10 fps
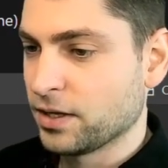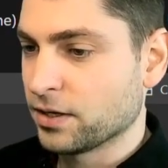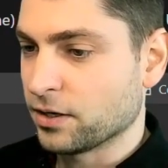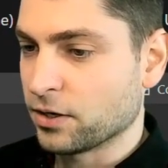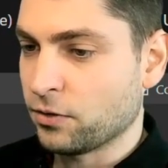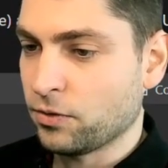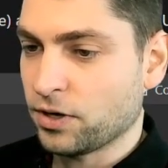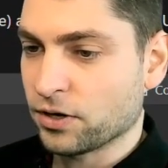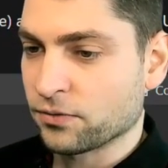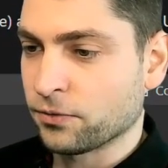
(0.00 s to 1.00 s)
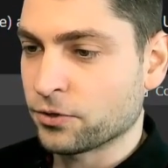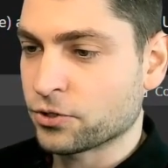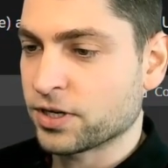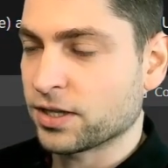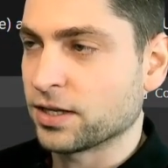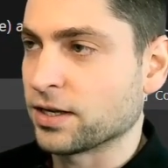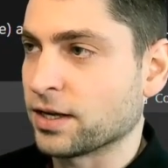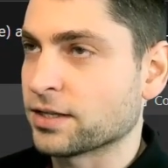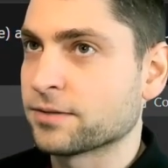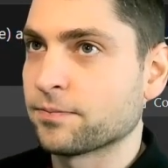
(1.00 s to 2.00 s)
No, unfortunately not.
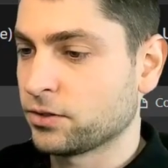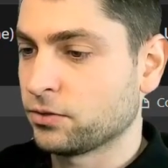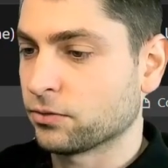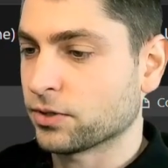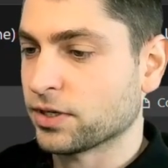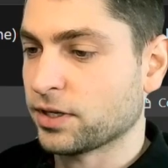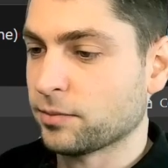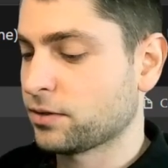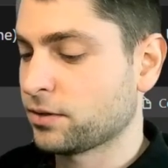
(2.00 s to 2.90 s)
Uname.